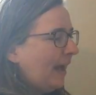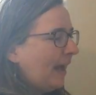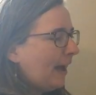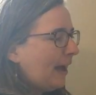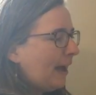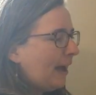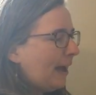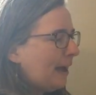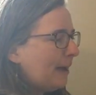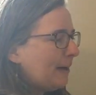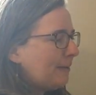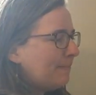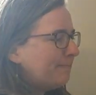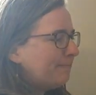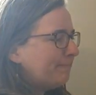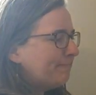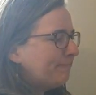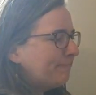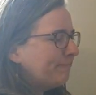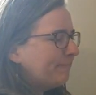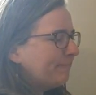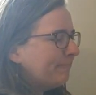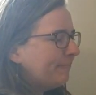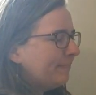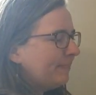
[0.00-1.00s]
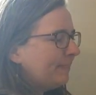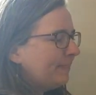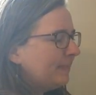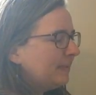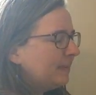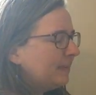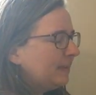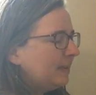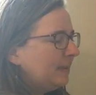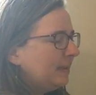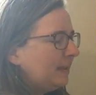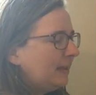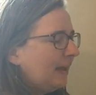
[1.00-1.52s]
I'm
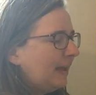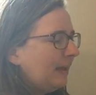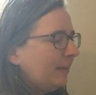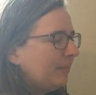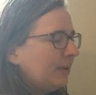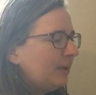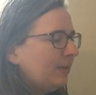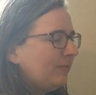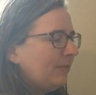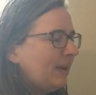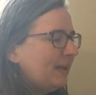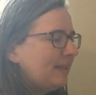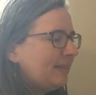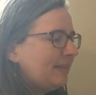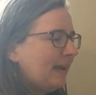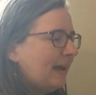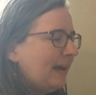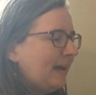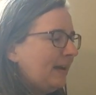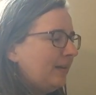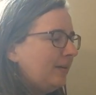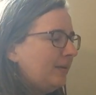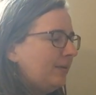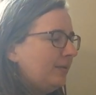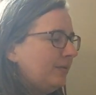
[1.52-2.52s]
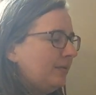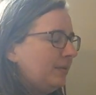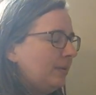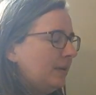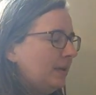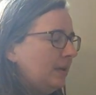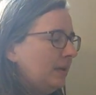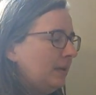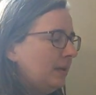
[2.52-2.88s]
going to write down